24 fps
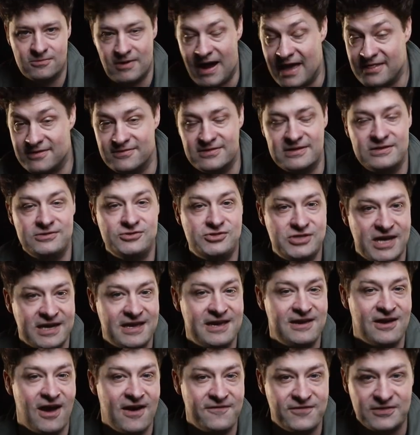rather than
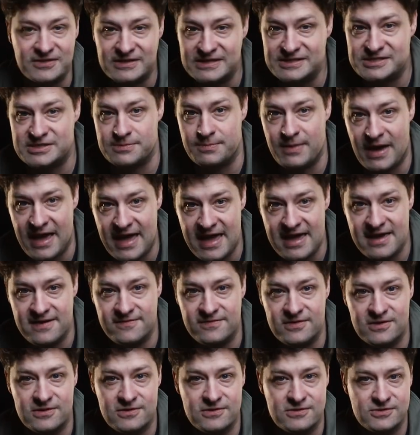checking off a list of
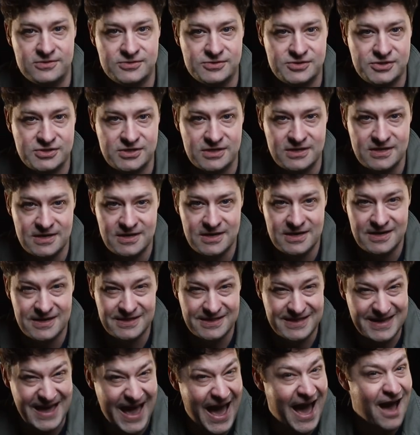behaviors.
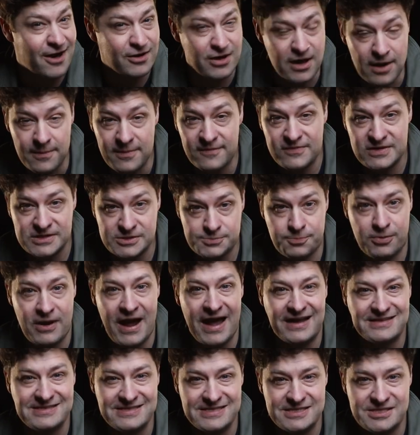The outcome of this
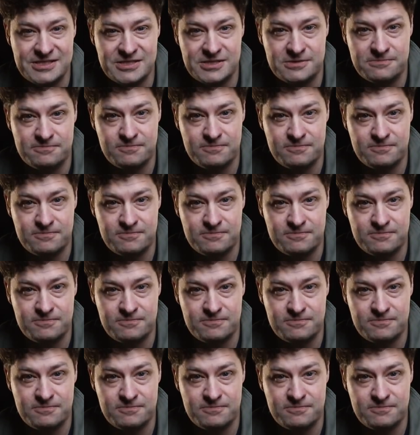practice